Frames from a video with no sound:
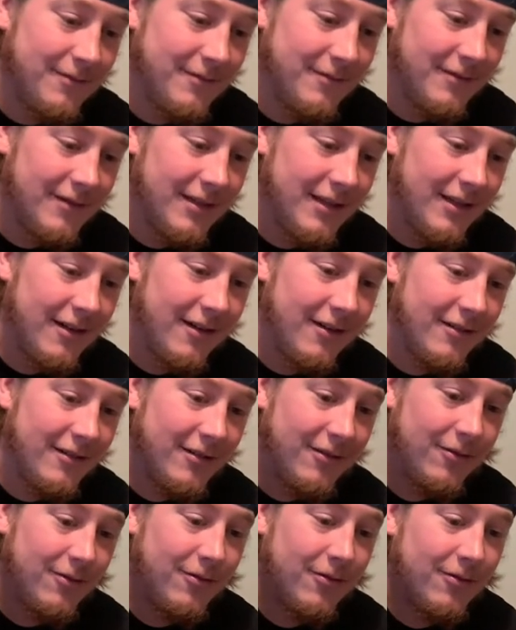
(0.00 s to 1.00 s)
Yeah. They are
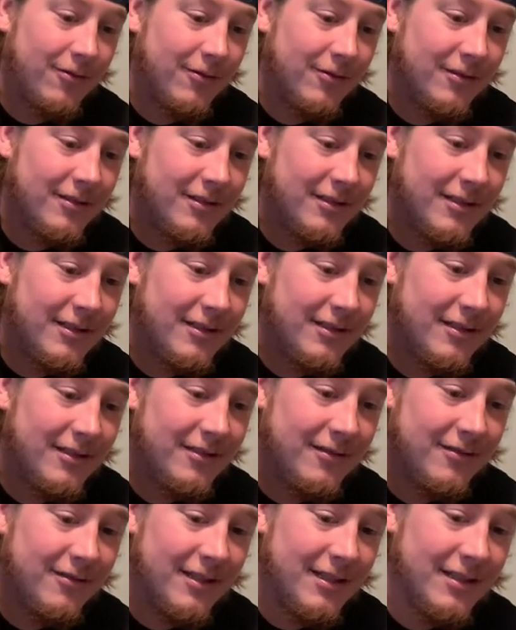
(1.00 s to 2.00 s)
cool. We're just gonna
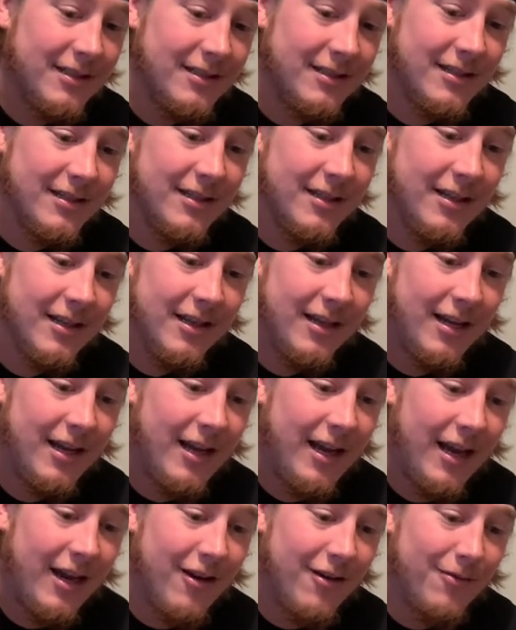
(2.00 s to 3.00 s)
do this.
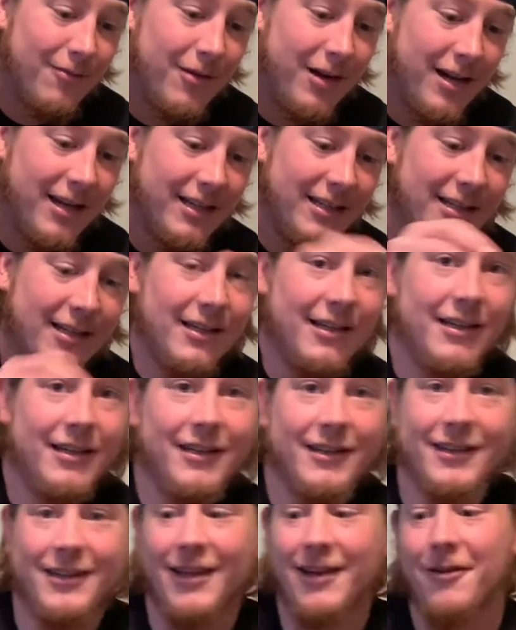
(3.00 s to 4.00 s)
Air Mike.
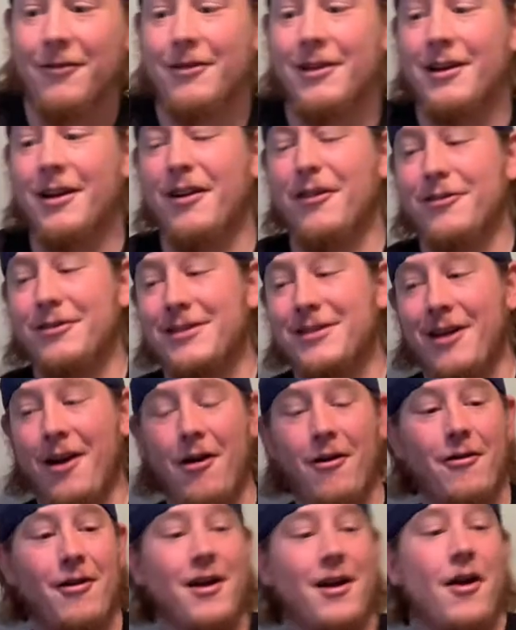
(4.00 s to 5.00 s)
There we go.
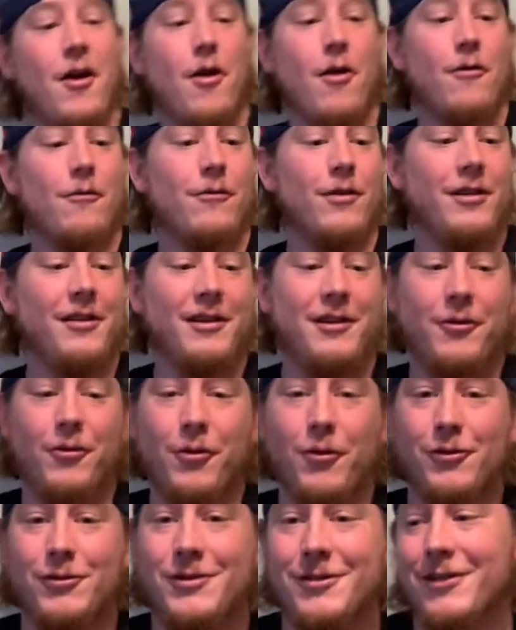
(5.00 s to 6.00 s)
So really
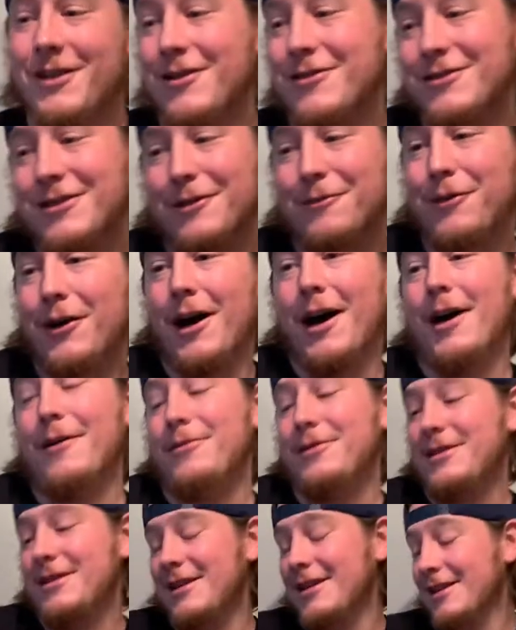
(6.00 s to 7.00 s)
cool. So there's the
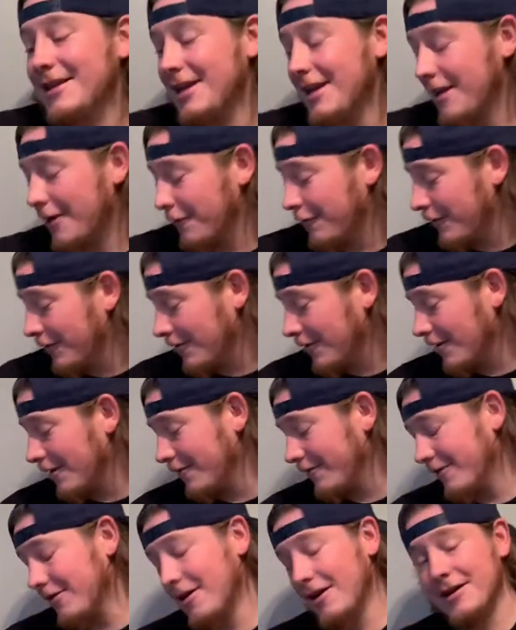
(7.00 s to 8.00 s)
pops. Again, if you
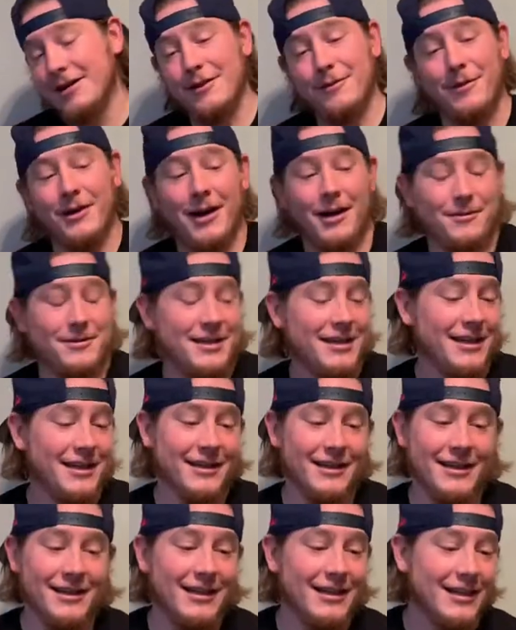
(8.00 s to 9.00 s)
if you're not into pops, I get
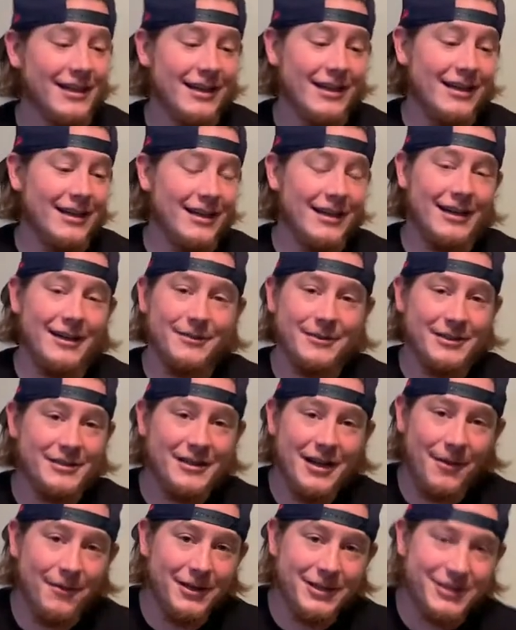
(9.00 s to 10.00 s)
it. Um, there's
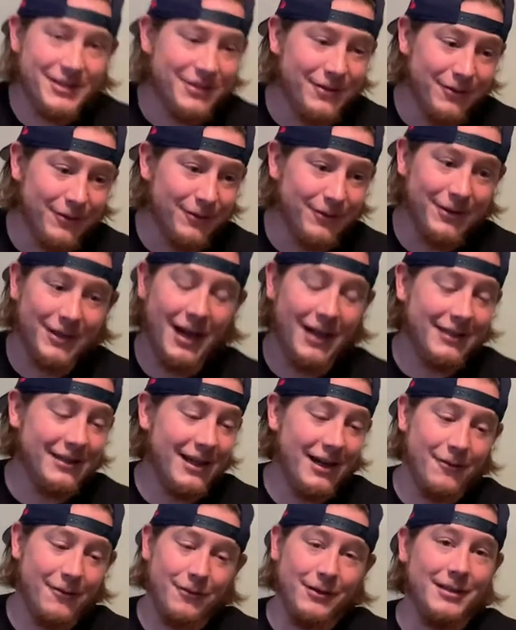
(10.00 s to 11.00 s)
not much to them, but I,
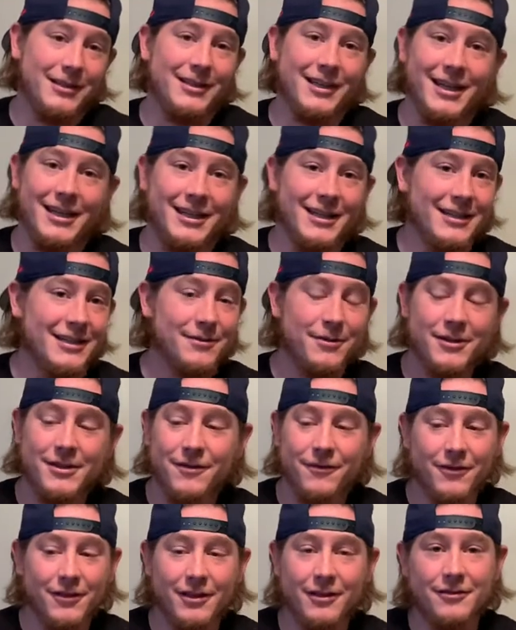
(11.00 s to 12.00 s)
I really like it, especially
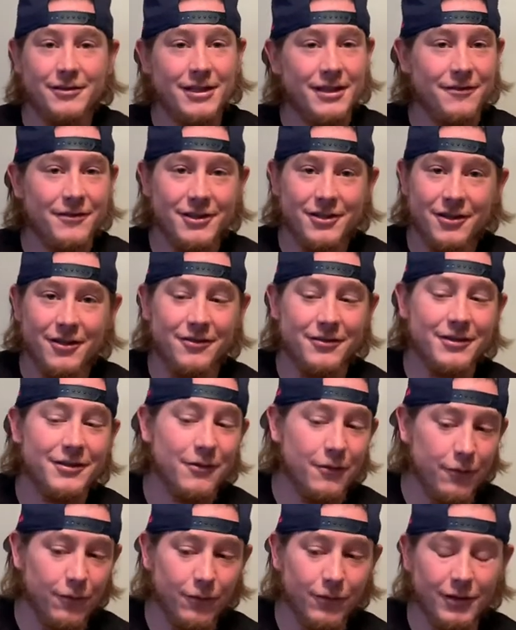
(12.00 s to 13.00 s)
for little TV shows.
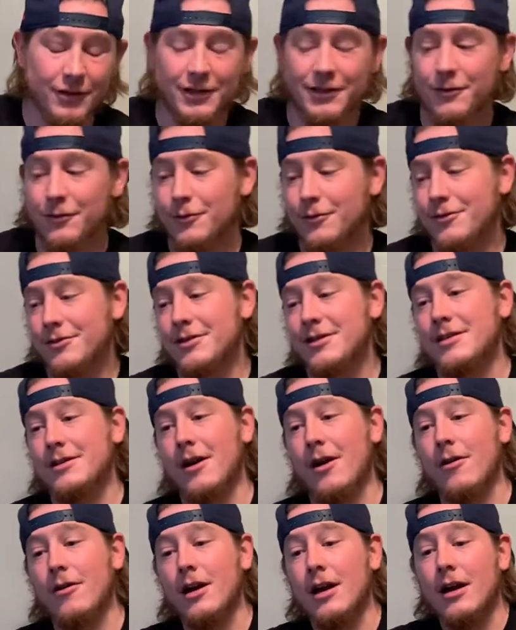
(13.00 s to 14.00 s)
Really cool.
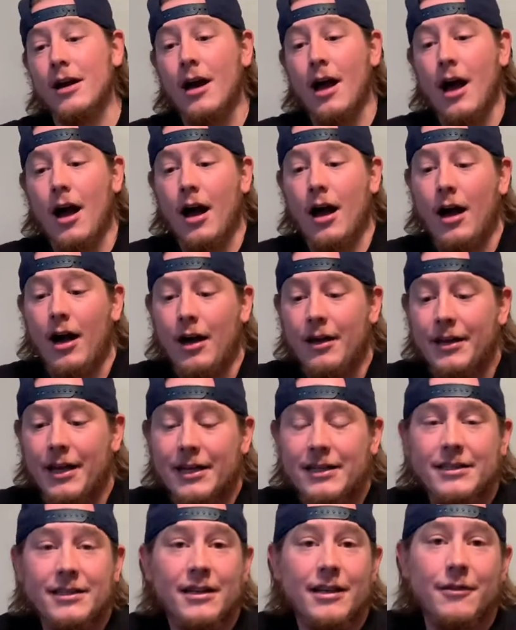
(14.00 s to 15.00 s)
So uh,
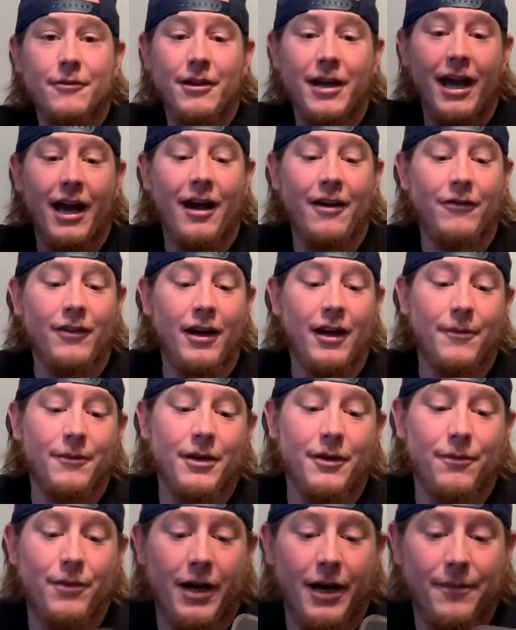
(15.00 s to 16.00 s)
next thing we have, I'm
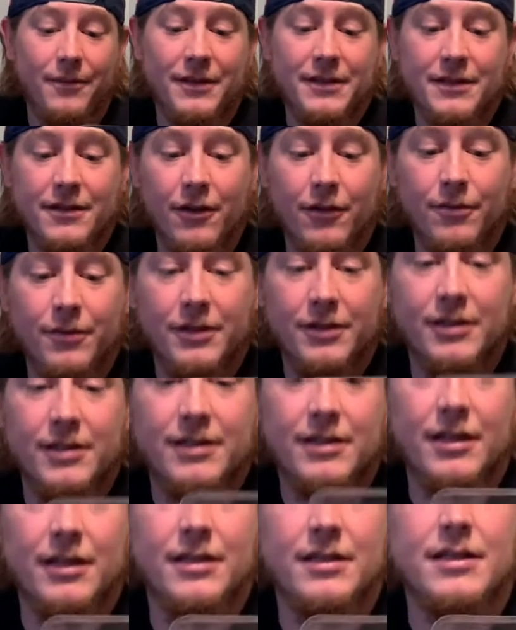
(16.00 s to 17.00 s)
gonna pop this open
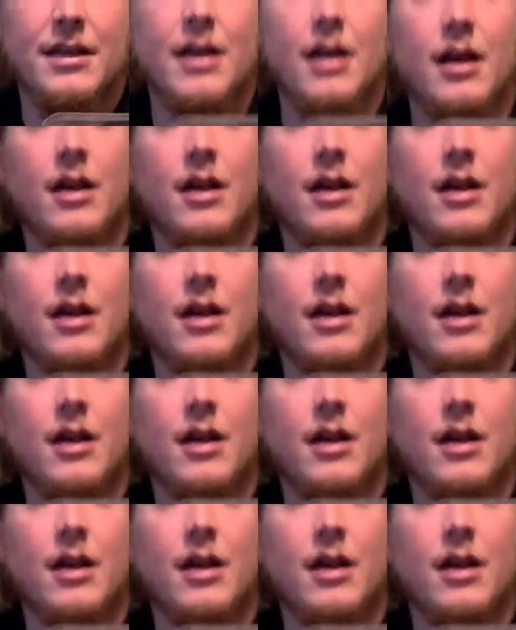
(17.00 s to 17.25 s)
just cause.